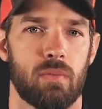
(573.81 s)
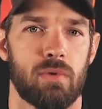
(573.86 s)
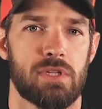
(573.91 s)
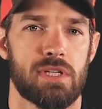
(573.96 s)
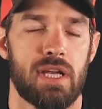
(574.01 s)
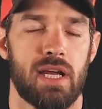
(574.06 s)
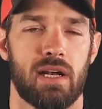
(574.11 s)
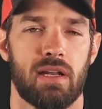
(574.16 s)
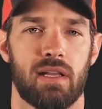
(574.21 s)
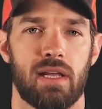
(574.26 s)

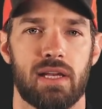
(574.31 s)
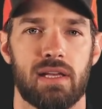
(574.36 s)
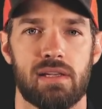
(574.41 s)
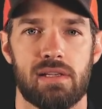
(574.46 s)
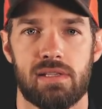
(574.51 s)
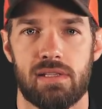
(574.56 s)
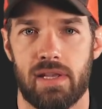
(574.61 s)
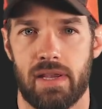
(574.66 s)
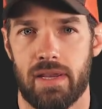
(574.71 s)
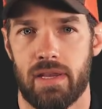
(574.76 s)
kind of like a
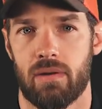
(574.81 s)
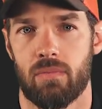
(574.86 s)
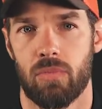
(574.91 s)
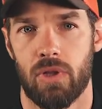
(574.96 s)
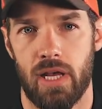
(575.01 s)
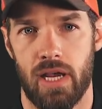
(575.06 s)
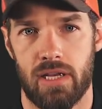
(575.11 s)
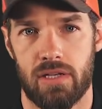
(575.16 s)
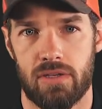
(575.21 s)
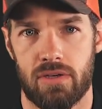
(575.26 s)
sand
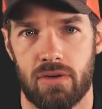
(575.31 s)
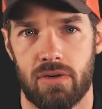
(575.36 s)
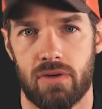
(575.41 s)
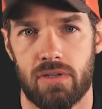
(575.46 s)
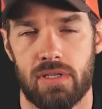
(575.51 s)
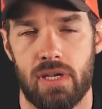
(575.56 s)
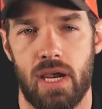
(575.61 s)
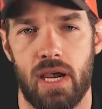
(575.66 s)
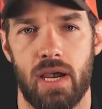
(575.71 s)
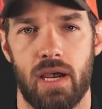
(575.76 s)
blaster.
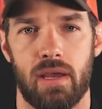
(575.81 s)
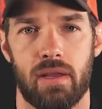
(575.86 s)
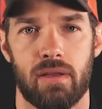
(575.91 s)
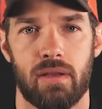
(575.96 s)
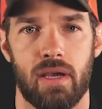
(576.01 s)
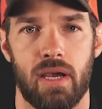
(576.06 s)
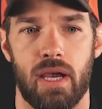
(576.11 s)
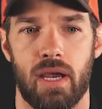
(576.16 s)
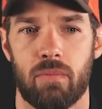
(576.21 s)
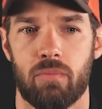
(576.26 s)
It's
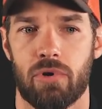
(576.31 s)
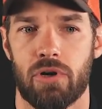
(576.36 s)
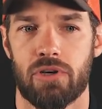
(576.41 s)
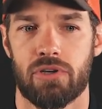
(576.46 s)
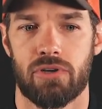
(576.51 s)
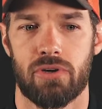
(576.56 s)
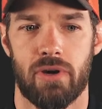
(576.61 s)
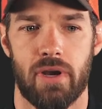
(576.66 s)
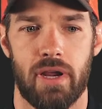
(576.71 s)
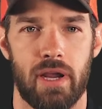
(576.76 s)
high
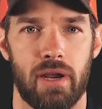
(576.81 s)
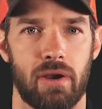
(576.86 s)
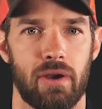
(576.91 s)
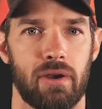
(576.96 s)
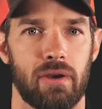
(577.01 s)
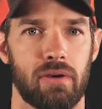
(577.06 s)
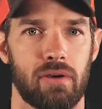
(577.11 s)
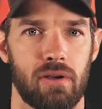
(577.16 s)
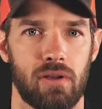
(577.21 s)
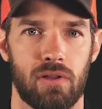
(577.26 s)
pressure
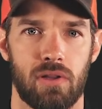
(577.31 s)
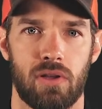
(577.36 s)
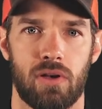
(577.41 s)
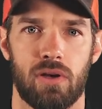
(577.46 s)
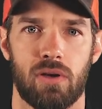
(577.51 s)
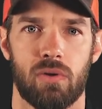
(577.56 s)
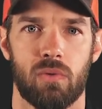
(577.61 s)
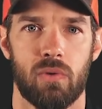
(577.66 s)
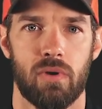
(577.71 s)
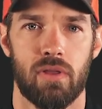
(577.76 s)
air
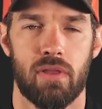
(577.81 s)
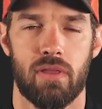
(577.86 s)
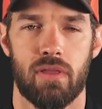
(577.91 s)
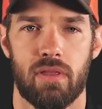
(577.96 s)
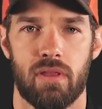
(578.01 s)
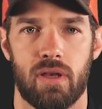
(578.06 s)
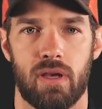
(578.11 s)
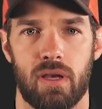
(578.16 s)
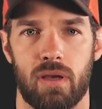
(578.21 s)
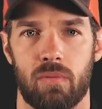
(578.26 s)
along with
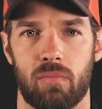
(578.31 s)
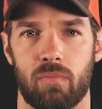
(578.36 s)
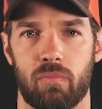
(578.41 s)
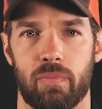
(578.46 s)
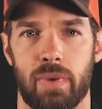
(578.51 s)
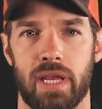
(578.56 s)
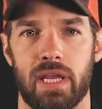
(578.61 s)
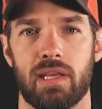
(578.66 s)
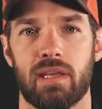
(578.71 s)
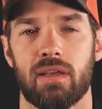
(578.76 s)

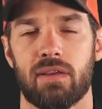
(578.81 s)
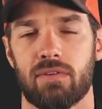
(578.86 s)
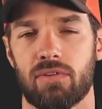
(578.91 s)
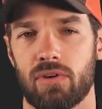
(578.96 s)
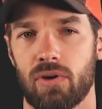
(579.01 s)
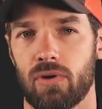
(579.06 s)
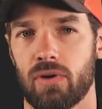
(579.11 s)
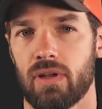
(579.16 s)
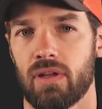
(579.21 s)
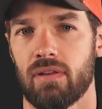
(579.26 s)
baking
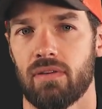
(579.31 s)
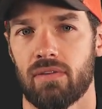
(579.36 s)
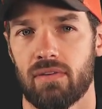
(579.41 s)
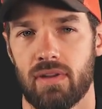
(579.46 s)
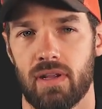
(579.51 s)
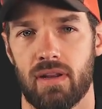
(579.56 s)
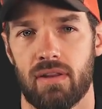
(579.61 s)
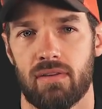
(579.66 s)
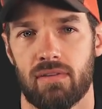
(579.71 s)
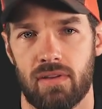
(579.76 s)
soda
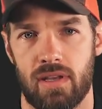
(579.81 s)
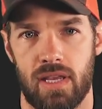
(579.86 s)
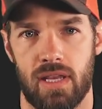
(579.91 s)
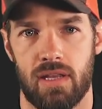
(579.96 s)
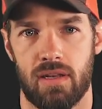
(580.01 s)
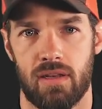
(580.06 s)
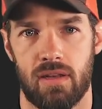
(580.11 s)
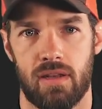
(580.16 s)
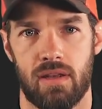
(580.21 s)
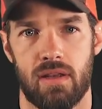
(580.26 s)
instead of
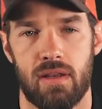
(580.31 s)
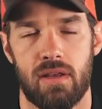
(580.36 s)
sand.